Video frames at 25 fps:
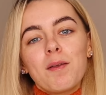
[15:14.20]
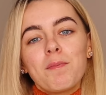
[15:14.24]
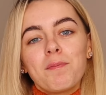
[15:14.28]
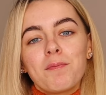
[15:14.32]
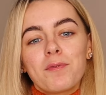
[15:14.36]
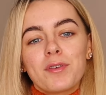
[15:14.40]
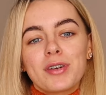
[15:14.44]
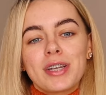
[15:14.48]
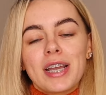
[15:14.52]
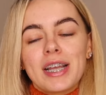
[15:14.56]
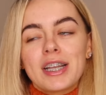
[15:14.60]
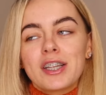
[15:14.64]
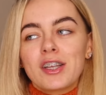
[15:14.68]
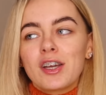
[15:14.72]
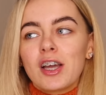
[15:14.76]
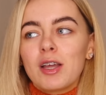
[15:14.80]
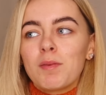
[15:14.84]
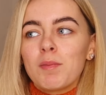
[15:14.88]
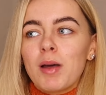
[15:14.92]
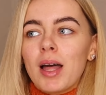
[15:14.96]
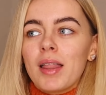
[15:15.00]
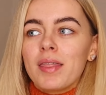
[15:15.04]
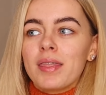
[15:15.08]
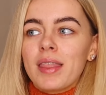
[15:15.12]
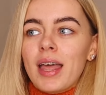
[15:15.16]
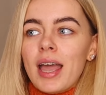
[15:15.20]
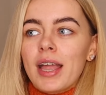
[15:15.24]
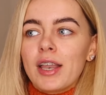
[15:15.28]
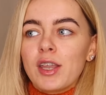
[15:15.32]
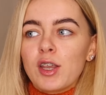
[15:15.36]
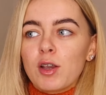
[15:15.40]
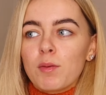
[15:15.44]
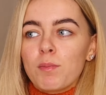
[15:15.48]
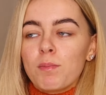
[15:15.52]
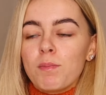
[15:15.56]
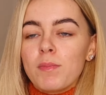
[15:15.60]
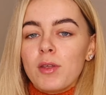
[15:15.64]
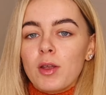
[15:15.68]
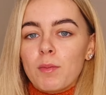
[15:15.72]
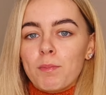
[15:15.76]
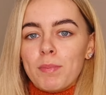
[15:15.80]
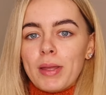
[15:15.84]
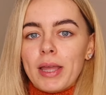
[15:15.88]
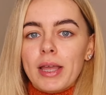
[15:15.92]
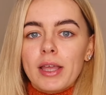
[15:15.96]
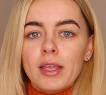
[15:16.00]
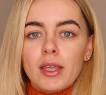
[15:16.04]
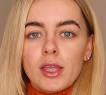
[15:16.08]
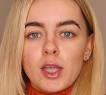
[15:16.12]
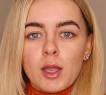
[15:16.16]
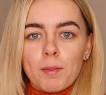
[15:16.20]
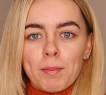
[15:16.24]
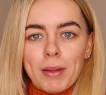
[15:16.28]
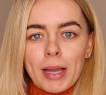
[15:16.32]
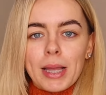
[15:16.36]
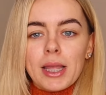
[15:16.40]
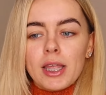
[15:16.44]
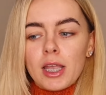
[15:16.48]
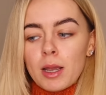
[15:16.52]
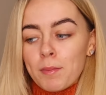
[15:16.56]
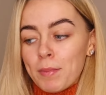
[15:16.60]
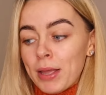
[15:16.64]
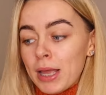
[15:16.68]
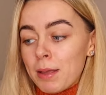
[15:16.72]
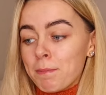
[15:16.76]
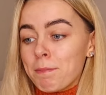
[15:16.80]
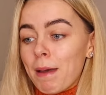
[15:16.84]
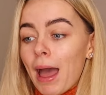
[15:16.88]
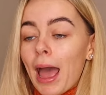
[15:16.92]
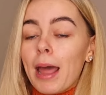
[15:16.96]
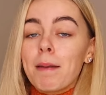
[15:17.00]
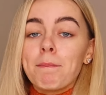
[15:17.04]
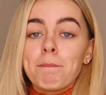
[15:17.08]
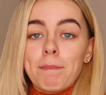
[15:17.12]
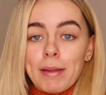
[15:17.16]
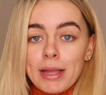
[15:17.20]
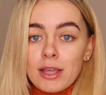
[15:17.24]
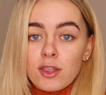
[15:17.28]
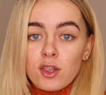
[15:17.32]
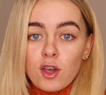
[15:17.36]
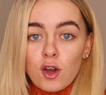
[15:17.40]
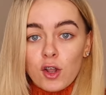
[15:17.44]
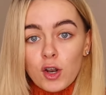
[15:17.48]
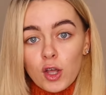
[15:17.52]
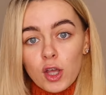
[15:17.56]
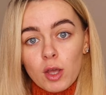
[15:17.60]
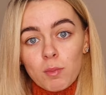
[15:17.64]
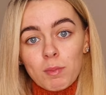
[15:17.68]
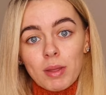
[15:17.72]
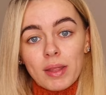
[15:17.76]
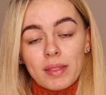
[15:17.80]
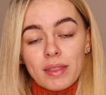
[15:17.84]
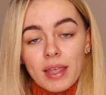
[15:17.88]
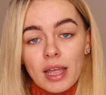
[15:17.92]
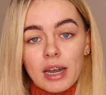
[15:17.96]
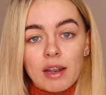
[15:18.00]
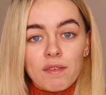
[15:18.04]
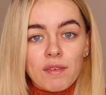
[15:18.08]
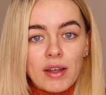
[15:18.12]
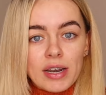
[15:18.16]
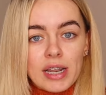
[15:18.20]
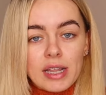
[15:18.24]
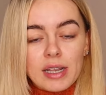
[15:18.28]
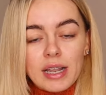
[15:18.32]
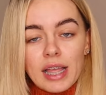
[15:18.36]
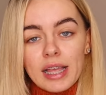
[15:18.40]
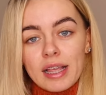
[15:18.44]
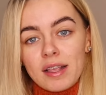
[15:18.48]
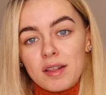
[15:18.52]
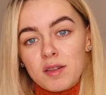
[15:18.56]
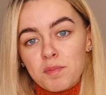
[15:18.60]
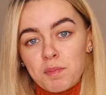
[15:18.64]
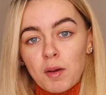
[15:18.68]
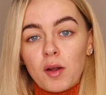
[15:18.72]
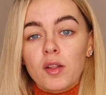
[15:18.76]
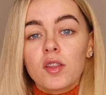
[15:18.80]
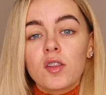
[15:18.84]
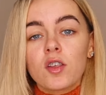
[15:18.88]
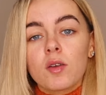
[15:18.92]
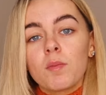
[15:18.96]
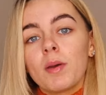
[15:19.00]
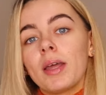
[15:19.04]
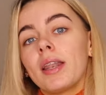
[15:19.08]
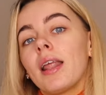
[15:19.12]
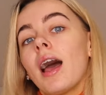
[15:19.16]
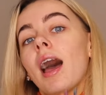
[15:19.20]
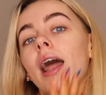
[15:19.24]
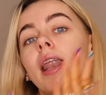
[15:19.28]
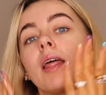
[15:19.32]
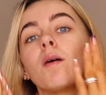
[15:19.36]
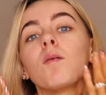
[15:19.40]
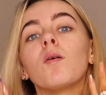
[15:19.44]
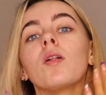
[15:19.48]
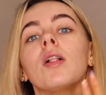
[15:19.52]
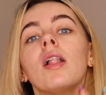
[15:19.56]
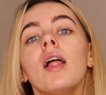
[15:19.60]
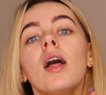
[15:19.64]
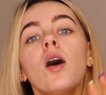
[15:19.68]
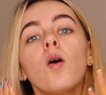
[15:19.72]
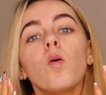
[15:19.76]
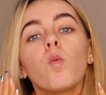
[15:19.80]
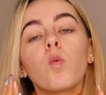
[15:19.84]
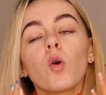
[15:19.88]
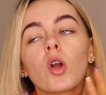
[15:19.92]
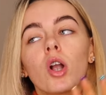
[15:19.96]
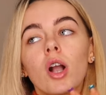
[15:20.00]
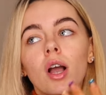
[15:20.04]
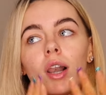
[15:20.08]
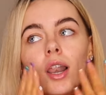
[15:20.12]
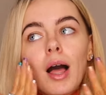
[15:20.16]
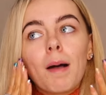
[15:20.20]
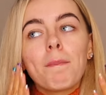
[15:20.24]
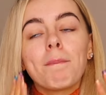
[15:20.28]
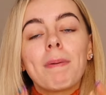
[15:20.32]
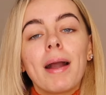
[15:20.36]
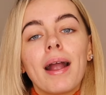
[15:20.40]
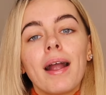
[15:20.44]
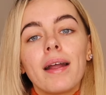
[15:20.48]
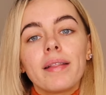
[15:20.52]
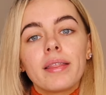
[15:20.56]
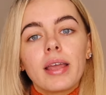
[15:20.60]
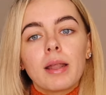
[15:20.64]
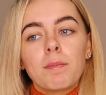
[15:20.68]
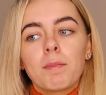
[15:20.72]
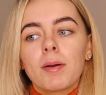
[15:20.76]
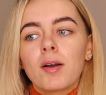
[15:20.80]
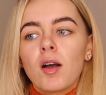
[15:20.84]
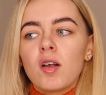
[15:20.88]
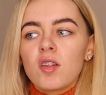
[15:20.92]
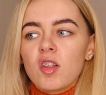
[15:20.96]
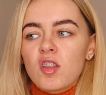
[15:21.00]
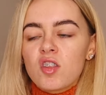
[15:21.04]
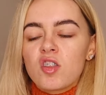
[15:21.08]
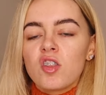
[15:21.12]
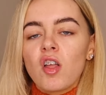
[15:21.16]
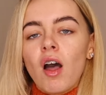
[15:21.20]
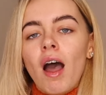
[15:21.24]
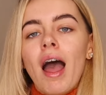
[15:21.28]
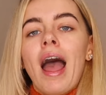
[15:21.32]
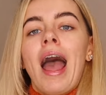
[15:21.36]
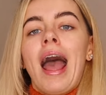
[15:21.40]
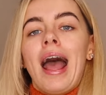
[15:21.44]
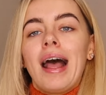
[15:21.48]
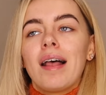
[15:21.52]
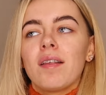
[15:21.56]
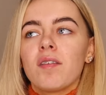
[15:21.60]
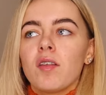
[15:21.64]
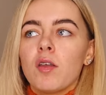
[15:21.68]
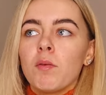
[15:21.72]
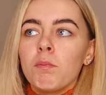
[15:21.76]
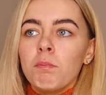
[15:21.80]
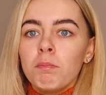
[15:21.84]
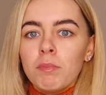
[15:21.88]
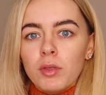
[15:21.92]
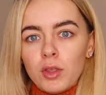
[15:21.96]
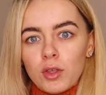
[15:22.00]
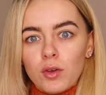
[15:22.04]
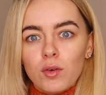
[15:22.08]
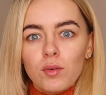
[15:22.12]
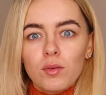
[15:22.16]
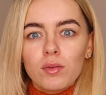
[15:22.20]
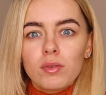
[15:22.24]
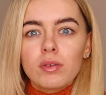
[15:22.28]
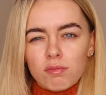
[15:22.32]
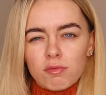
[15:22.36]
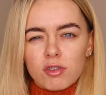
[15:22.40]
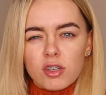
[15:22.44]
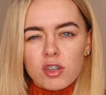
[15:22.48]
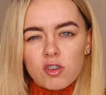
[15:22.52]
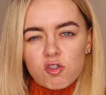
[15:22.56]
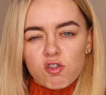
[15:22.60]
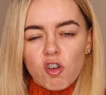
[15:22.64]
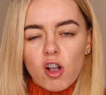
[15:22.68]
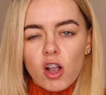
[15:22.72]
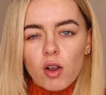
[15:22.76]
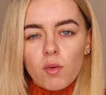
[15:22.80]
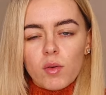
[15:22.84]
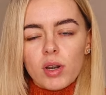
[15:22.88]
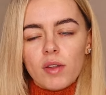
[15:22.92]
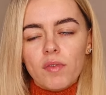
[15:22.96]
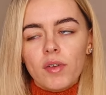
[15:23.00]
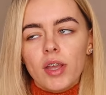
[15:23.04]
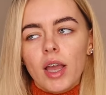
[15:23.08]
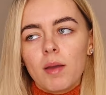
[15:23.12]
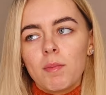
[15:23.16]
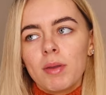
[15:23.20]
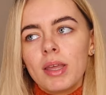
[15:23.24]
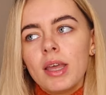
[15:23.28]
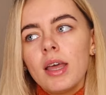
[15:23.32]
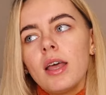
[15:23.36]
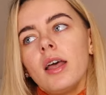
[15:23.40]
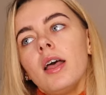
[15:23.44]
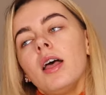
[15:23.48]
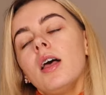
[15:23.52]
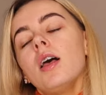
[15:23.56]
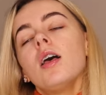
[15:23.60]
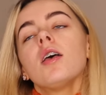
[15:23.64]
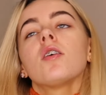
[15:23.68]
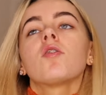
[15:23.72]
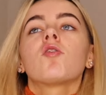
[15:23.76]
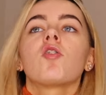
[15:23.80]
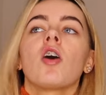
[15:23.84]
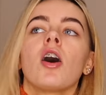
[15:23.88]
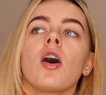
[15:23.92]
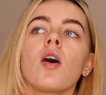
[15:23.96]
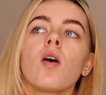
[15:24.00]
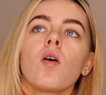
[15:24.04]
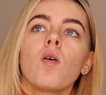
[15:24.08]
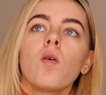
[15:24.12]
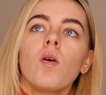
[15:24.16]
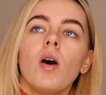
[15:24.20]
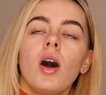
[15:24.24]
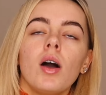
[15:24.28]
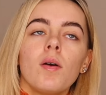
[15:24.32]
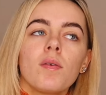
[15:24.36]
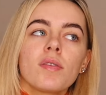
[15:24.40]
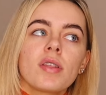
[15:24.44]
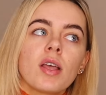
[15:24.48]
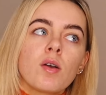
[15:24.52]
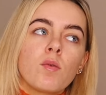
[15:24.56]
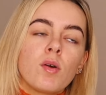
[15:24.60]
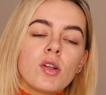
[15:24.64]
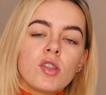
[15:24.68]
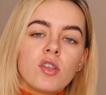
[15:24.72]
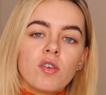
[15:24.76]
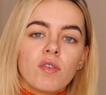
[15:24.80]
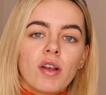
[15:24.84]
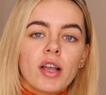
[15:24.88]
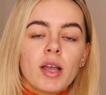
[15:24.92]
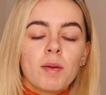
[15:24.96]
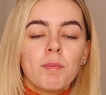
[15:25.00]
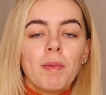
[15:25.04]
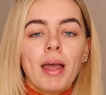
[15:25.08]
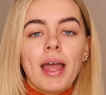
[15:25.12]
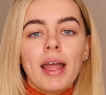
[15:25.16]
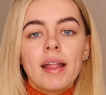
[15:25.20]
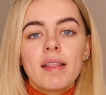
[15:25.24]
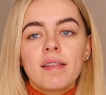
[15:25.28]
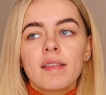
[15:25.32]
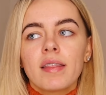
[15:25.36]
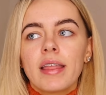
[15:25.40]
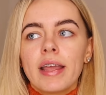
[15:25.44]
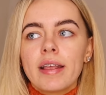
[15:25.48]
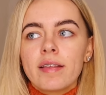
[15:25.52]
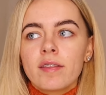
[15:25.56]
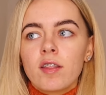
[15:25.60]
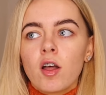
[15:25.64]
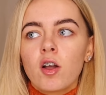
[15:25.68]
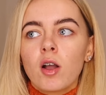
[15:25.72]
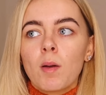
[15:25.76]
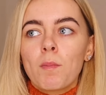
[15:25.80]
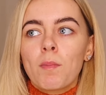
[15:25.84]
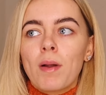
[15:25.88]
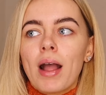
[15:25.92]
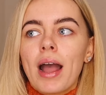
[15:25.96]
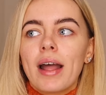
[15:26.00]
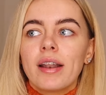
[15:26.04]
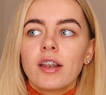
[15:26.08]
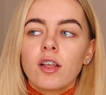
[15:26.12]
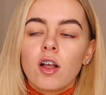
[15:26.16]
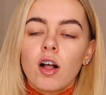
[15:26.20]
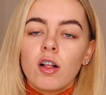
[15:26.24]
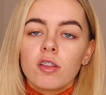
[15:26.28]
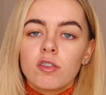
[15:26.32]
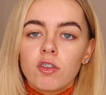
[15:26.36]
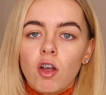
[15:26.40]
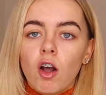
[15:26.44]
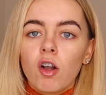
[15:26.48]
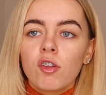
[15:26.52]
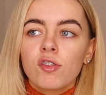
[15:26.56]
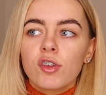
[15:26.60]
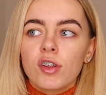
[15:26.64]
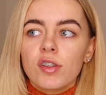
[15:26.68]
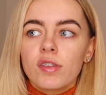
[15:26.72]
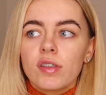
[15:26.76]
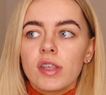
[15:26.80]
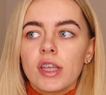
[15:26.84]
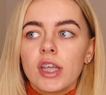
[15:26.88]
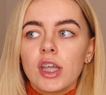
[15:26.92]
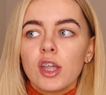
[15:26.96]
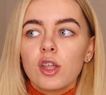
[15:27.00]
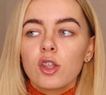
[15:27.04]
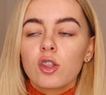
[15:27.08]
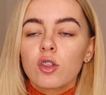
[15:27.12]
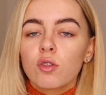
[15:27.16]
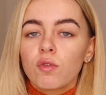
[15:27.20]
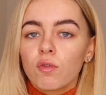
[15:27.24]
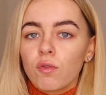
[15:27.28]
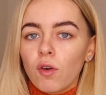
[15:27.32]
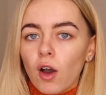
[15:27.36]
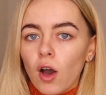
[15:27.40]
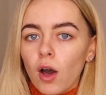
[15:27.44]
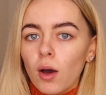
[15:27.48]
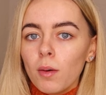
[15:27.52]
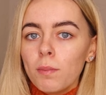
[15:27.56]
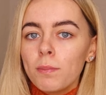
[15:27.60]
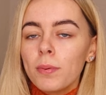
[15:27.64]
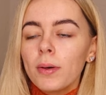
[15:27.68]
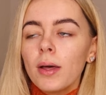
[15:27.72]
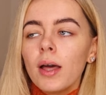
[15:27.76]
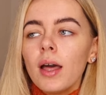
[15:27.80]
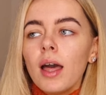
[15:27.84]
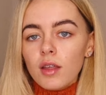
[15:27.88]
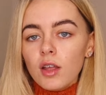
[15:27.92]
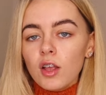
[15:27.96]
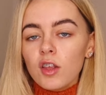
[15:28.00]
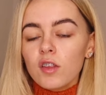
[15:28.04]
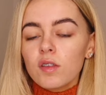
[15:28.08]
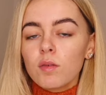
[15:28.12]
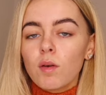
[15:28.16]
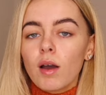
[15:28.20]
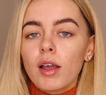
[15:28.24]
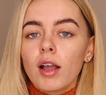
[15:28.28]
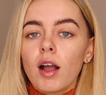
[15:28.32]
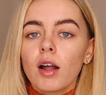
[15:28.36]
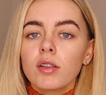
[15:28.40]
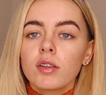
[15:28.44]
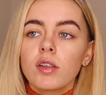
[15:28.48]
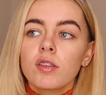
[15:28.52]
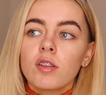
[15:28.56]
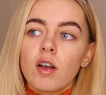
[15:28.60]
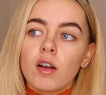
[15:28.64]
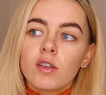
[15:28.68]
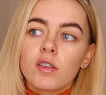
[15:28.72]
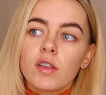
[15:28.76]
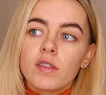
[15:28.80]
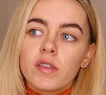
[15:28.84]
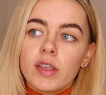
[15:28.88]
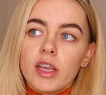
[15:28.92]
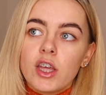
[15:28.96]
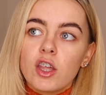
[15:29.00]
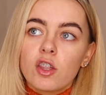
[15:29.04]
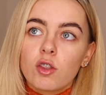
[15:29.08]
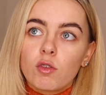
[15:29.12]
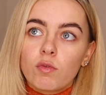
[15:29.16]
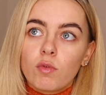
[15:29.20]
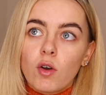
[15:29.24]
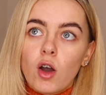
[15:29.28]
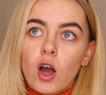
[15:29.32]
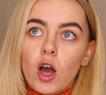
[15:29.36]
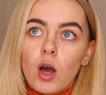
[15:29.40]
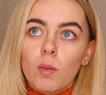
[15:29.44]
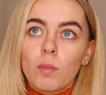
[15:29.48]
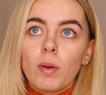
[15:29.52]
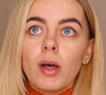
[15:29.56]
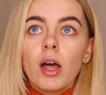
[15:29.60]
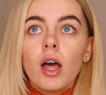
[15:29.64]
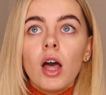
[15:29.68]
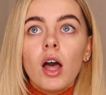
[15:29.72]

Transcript: for daytime, and then your big bad bitch gonna come in then if any like spots come in, and it will work a lot better then because it's not as immune to the stronger one, if you get me. So I was like, what do you recommend? So they stock a brand called Dr. D. Schwab. So I got the Dr. D. Schwab